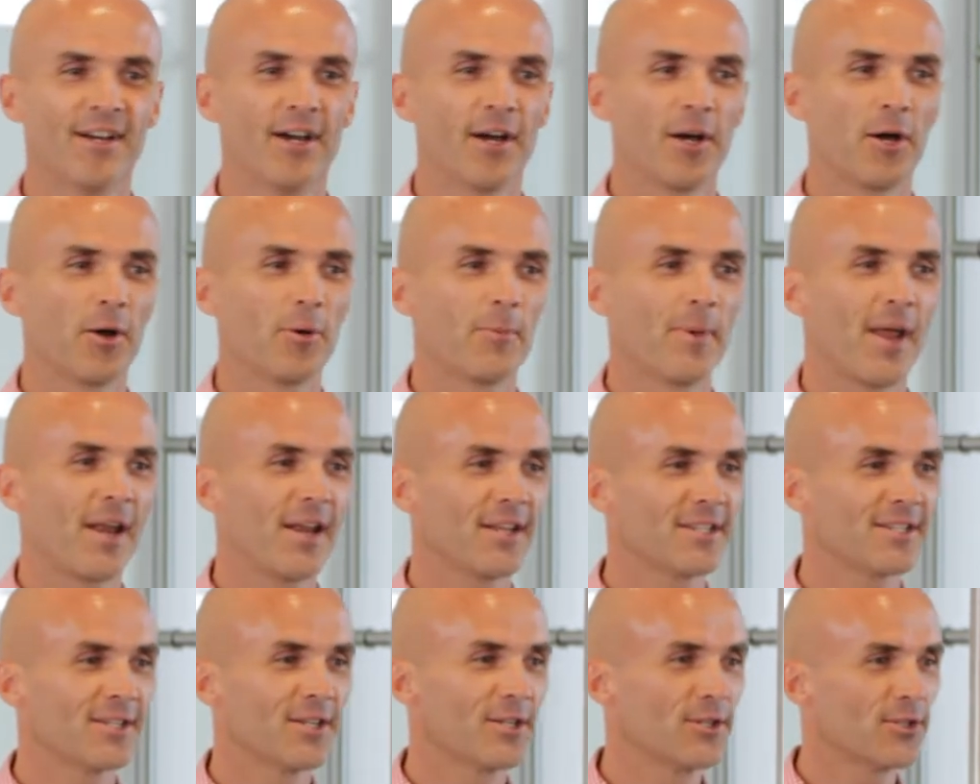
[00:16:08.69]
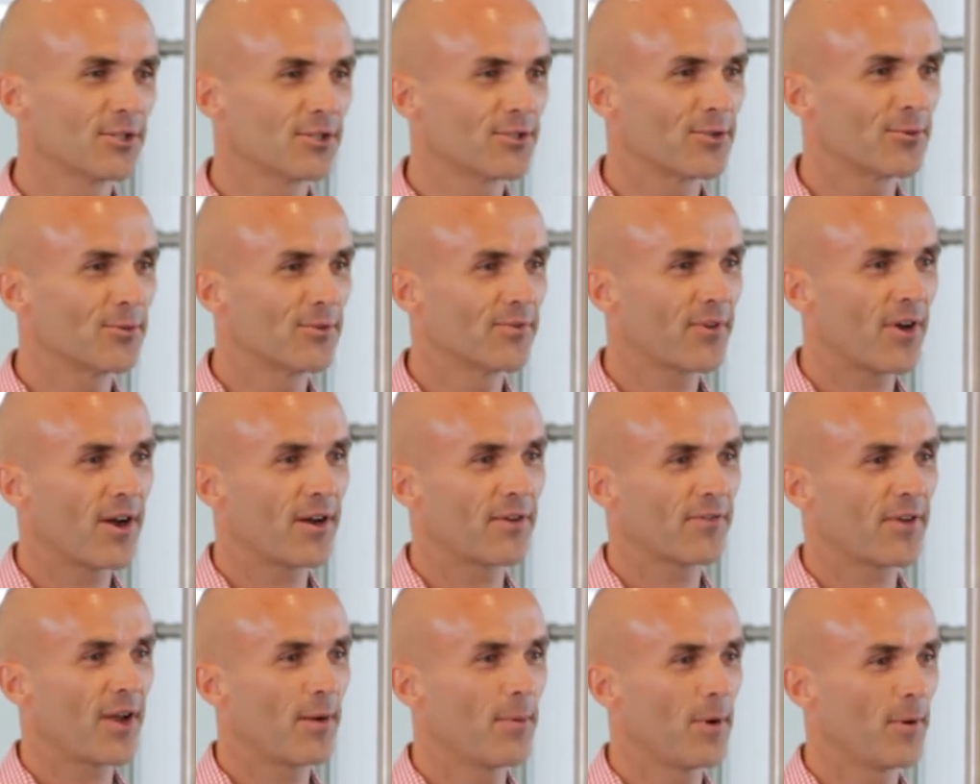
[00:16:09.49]
Um, and as an industry, we've
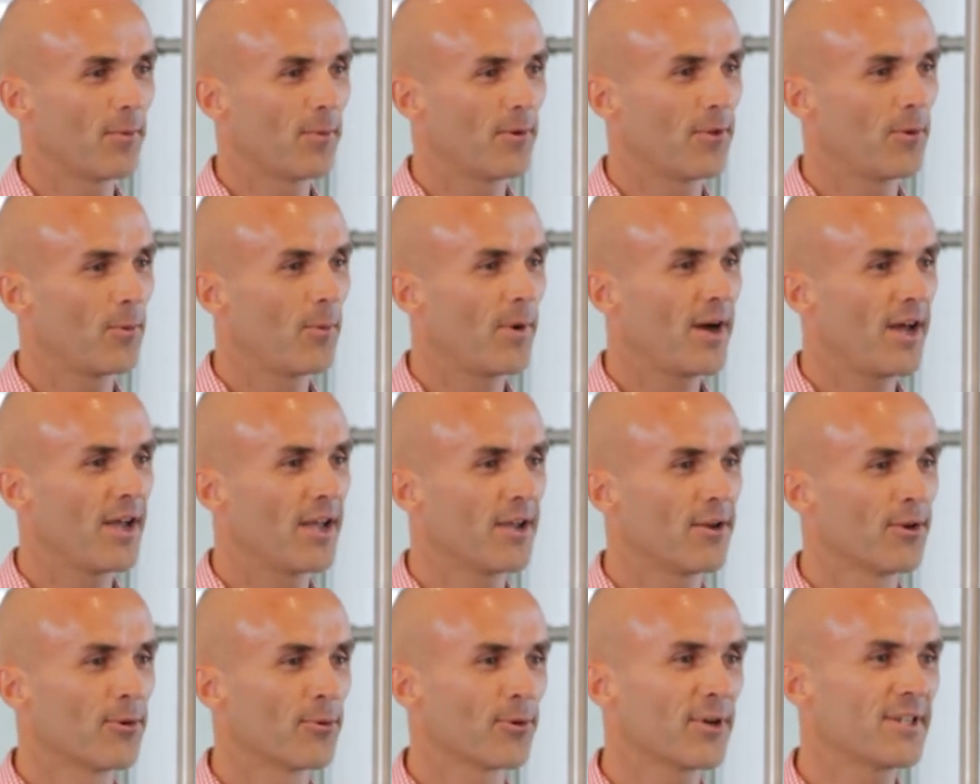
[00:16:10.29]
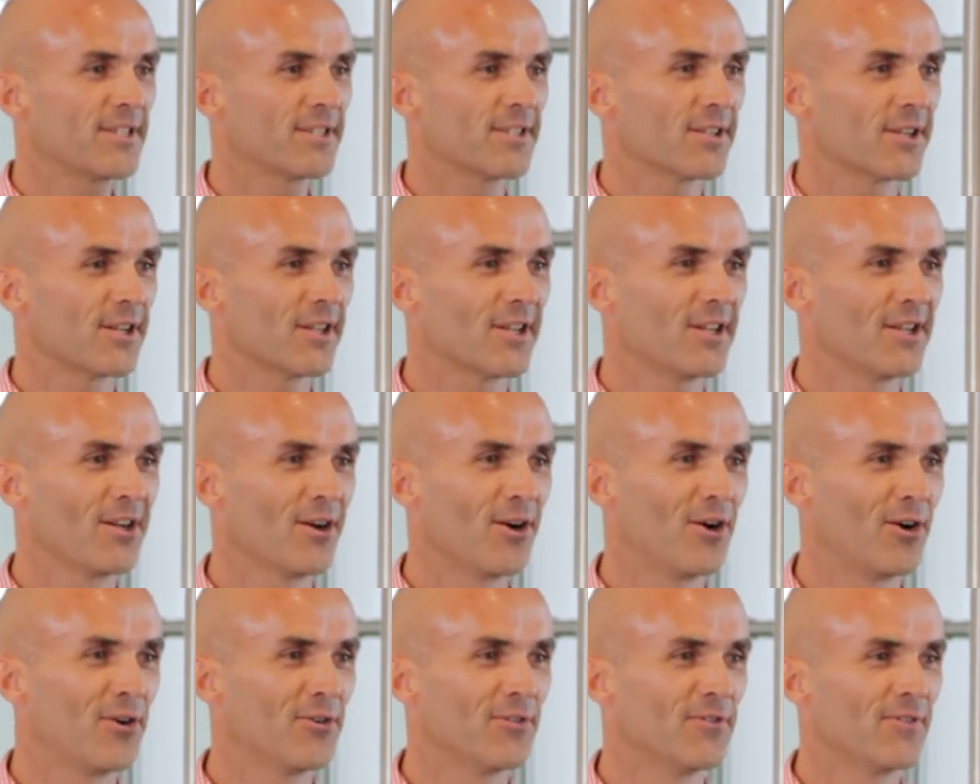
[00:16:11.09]
kind of come up with a way recently
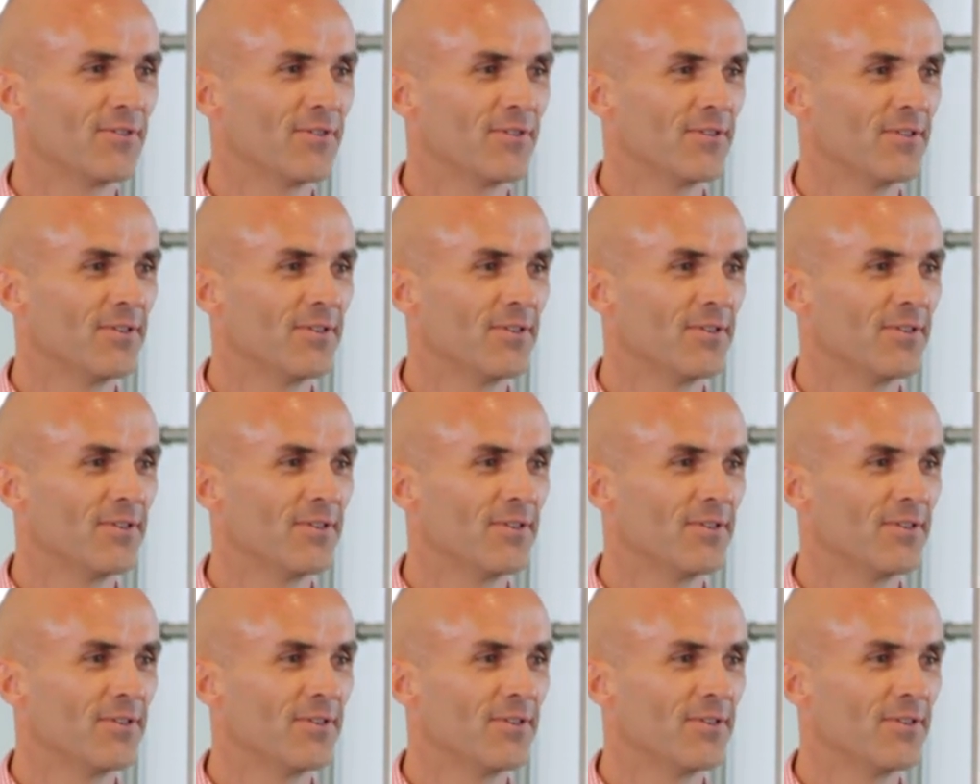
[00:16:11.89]
of